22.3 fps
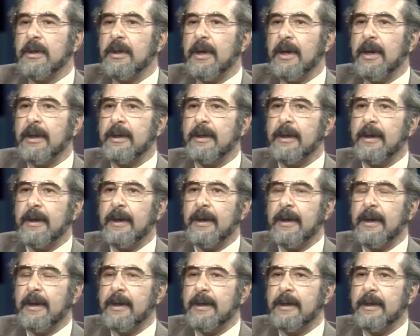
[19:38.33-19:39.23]

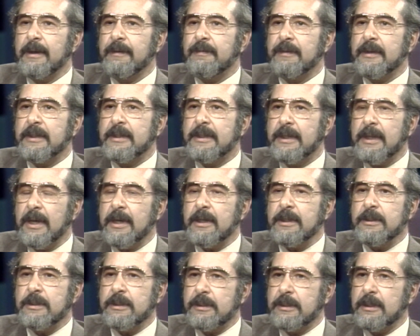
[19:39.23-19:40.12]
And if it
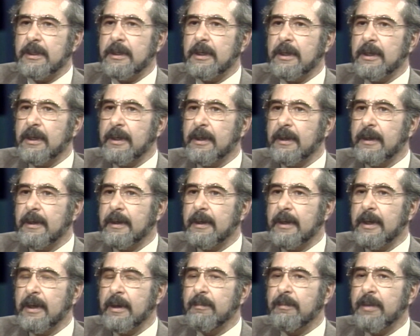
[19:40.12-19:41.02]
does
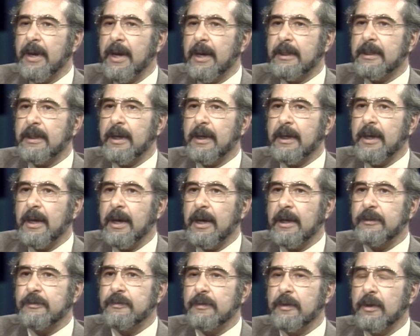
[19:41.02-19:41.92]
impact our
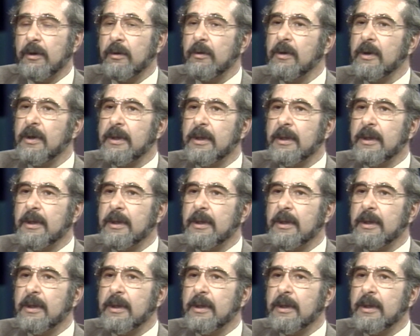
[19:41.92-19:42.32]
cash flow,